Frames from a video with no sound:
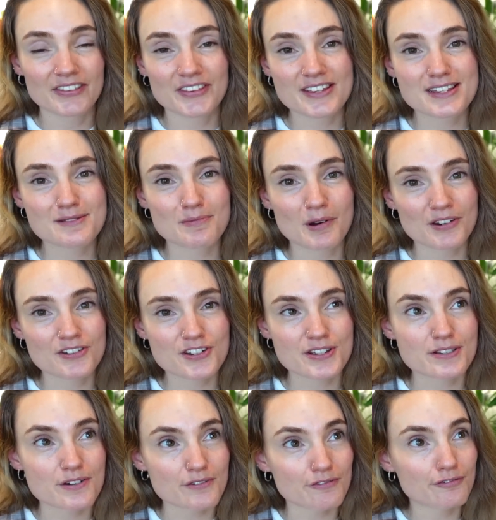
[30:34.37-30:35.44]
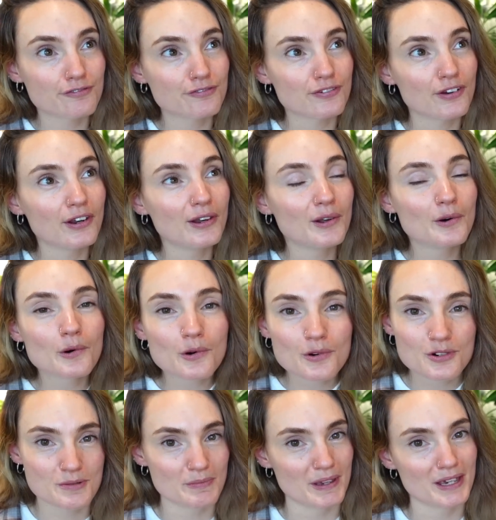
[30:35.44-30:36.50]
this one just
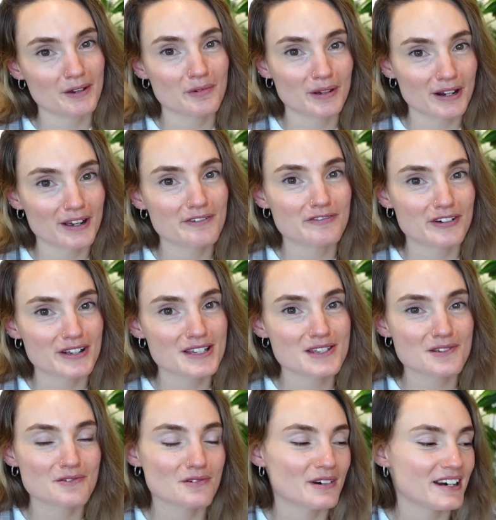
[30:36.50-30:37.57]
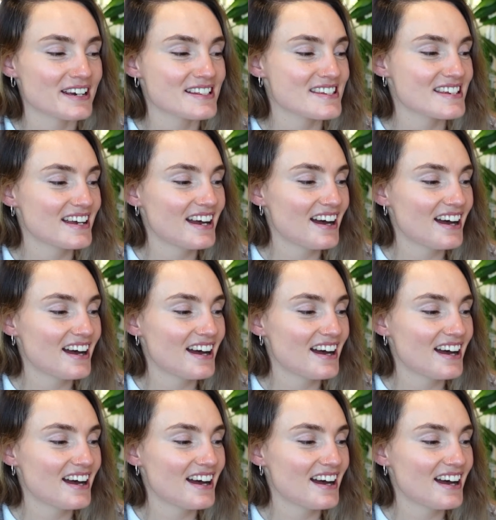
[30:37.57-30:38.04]
floored me when I first saw it.